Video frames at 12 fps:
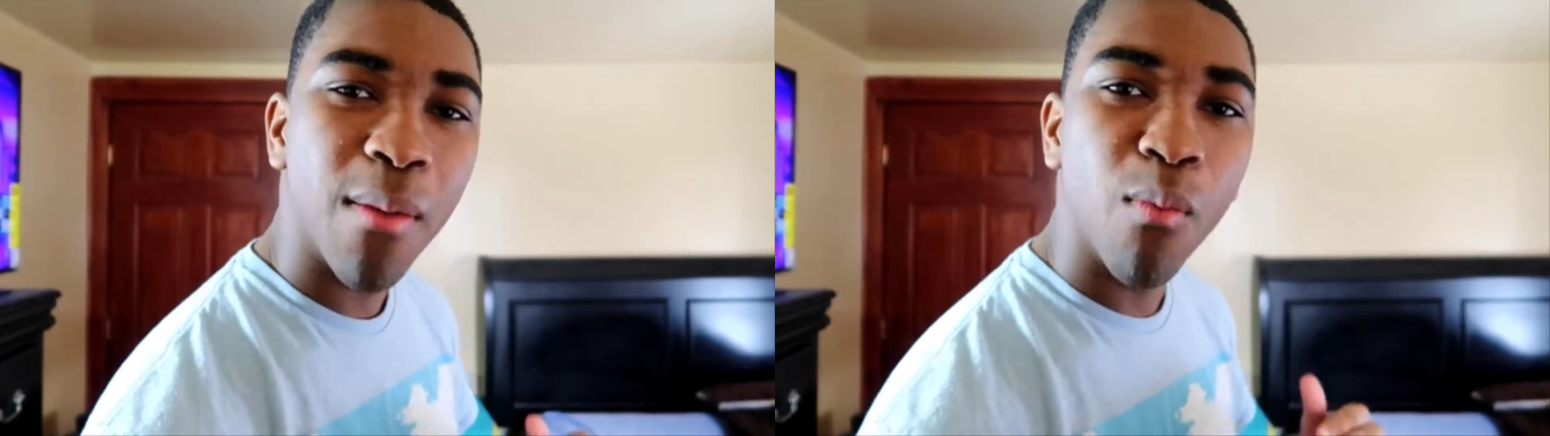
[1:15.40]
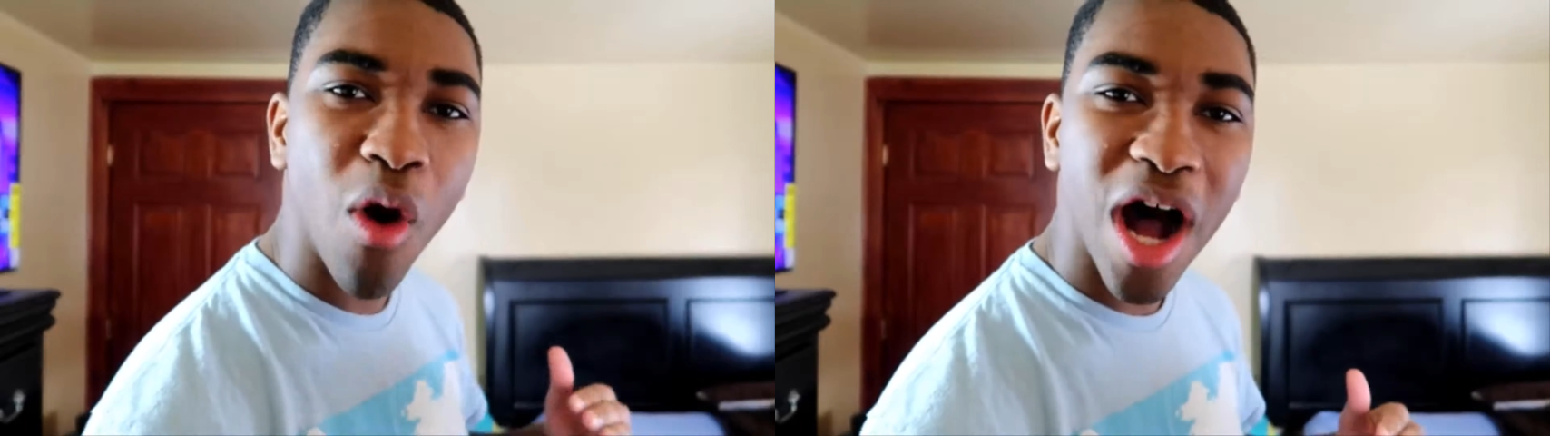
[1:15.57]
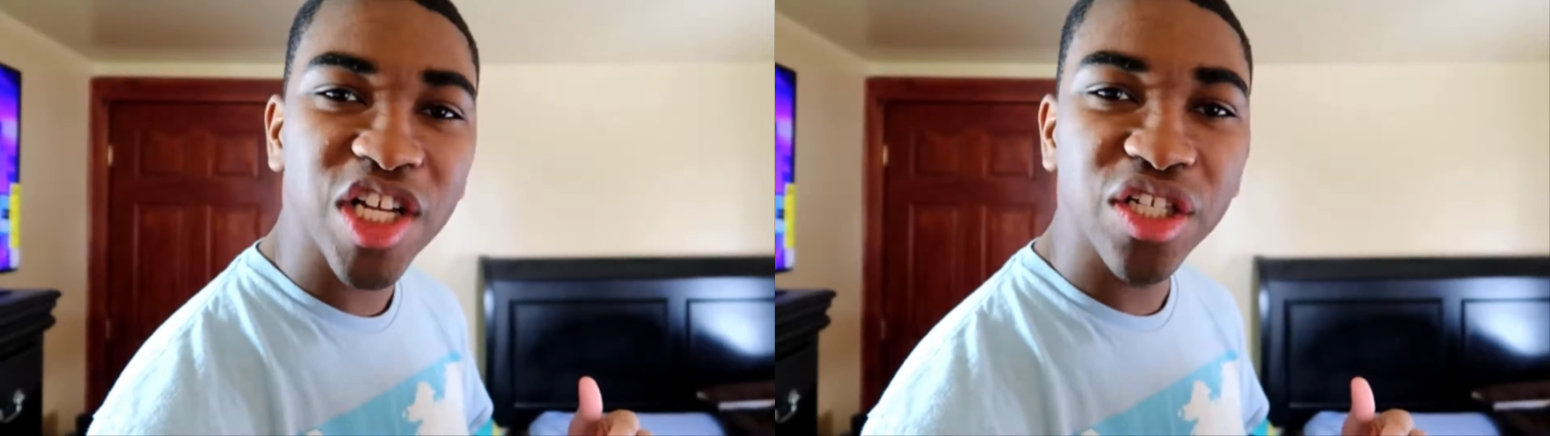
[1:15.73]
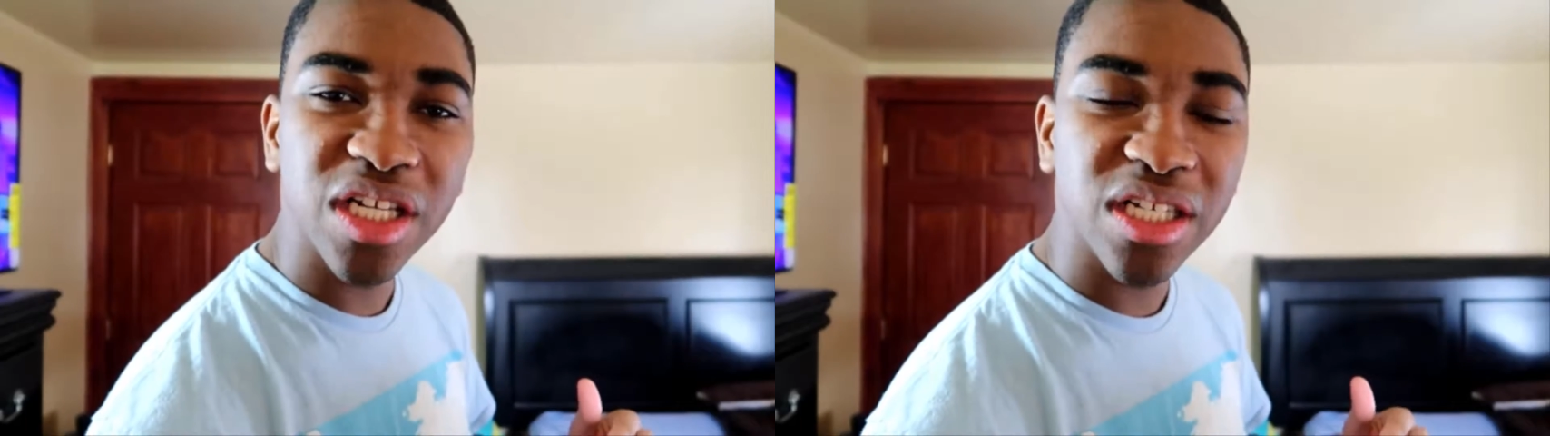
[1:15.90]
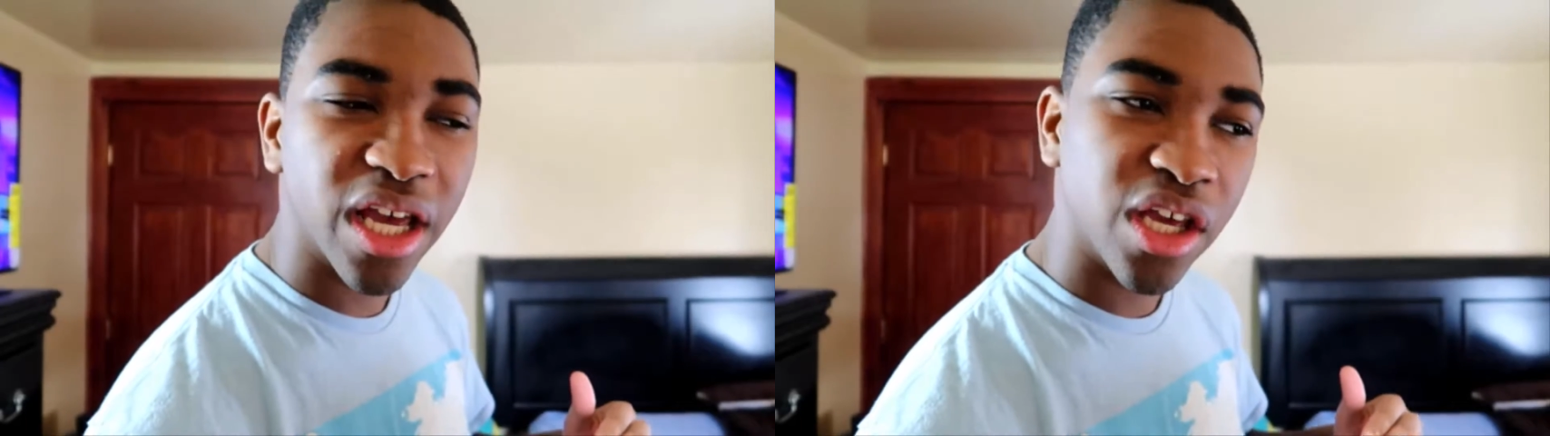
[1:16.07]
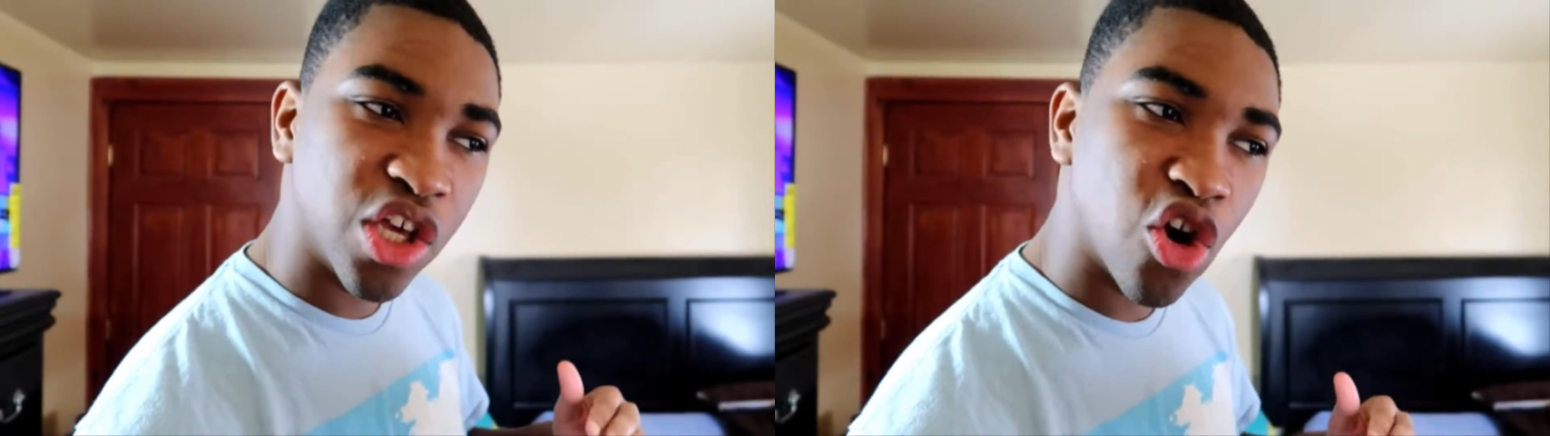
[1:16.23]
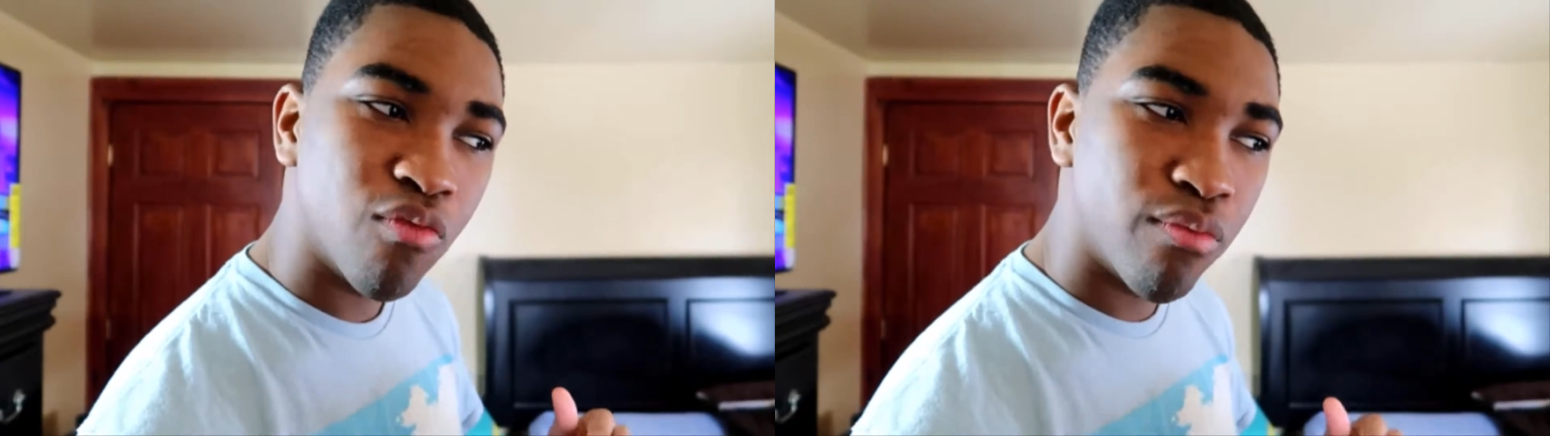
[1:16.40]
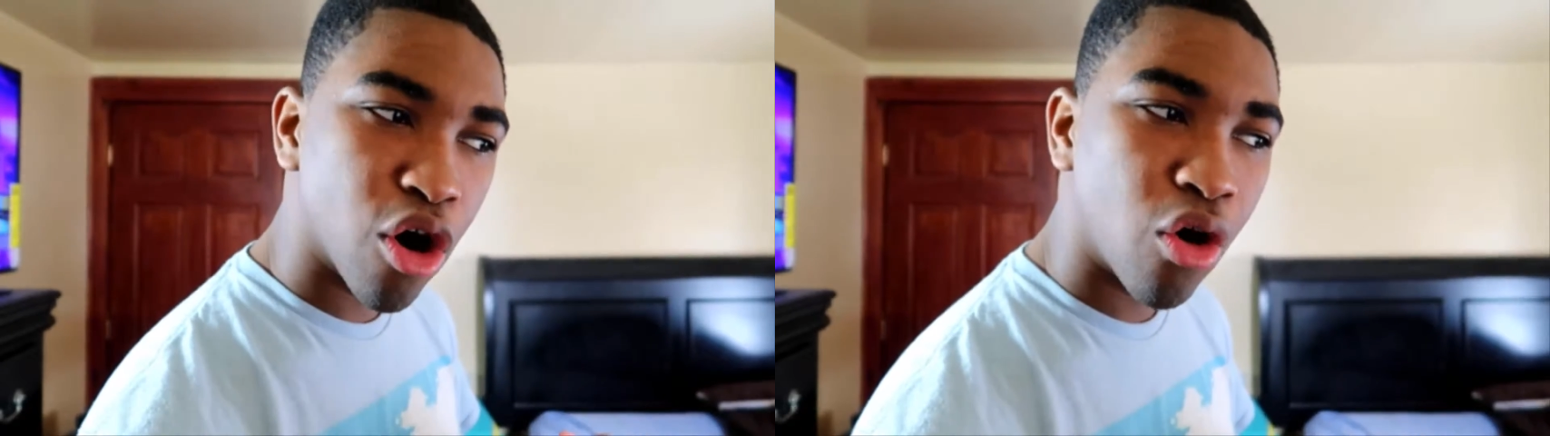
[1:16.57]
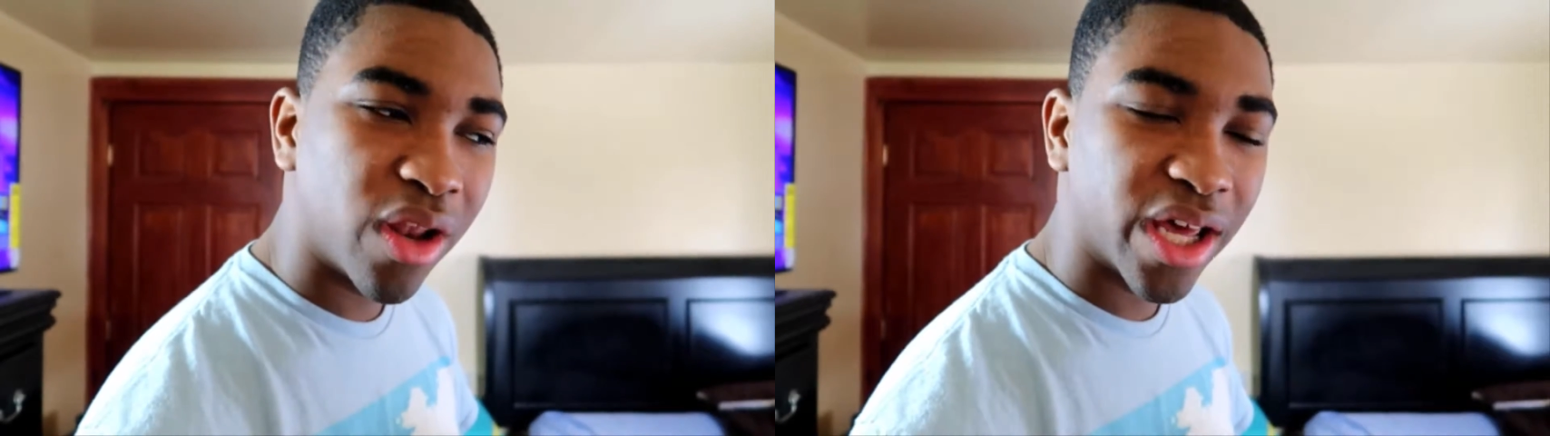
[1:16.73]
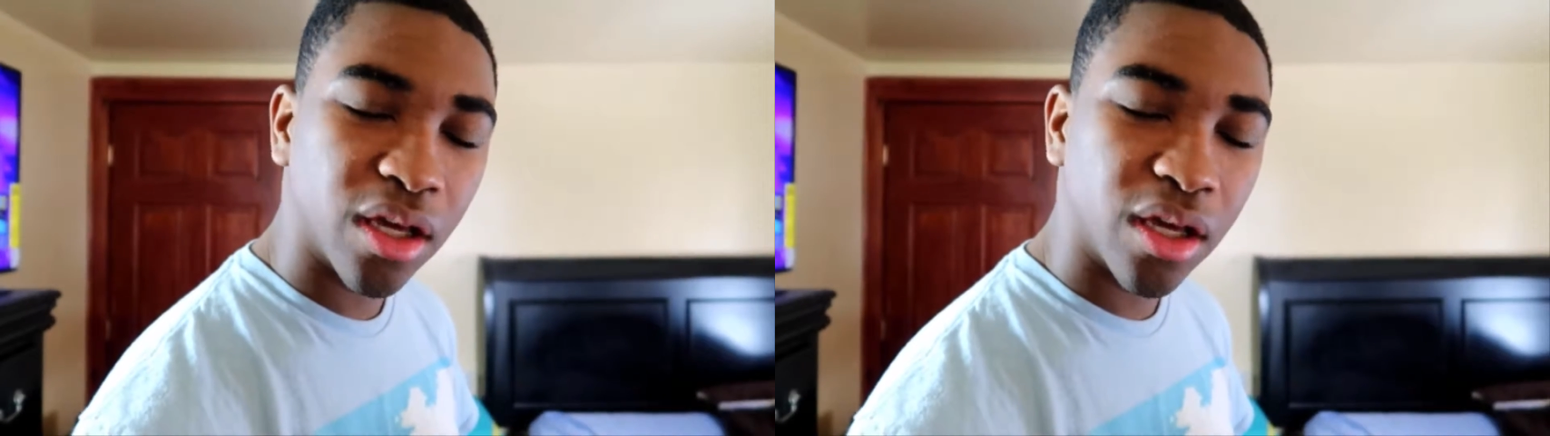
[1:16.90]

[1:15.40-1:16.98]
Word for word: I'm watching this like, yo, bro,